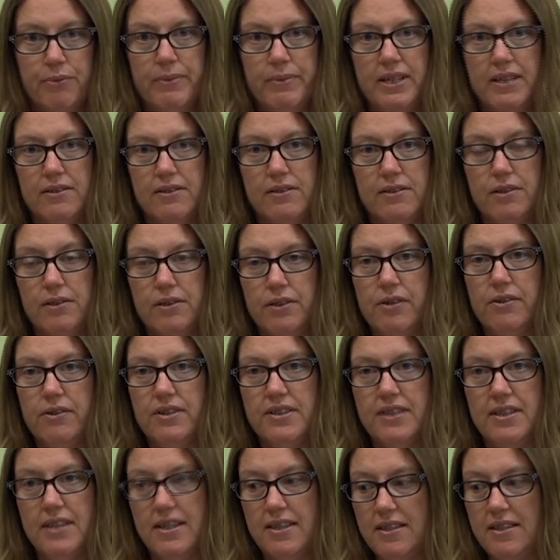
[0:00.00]
because you'll notice
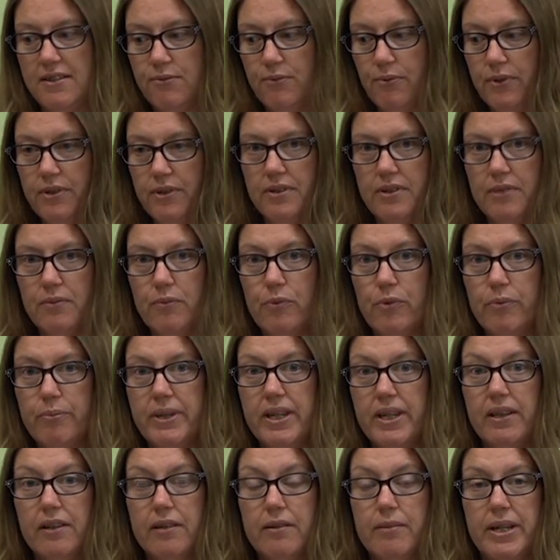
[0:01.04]
that this one will be
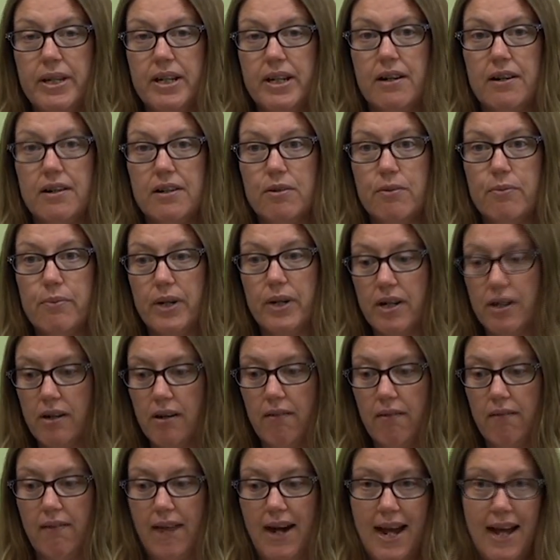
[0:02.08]
a little bit hard to work
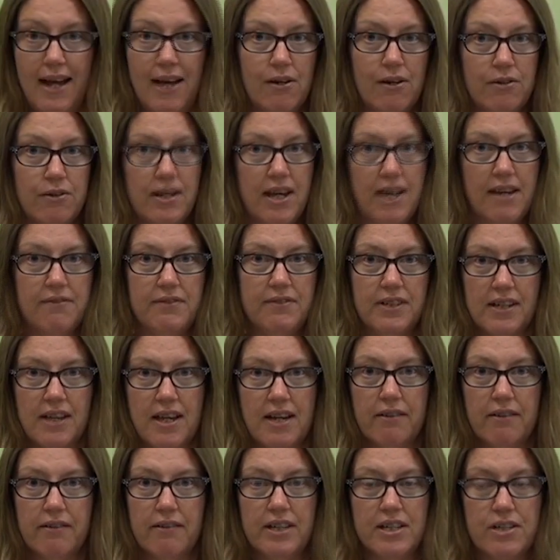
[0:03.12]
around. I have to
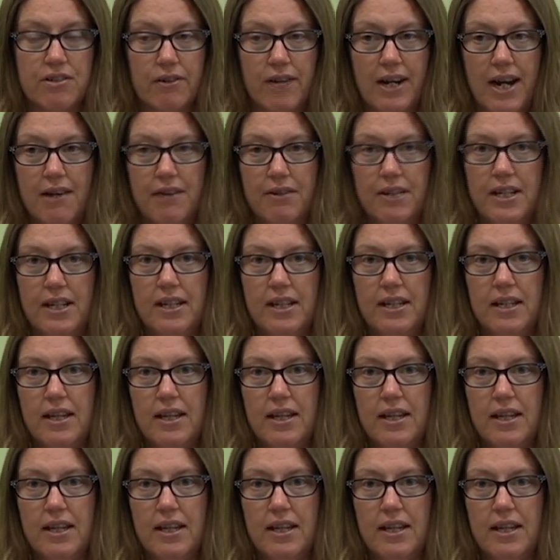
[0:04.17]
kind of reach around it.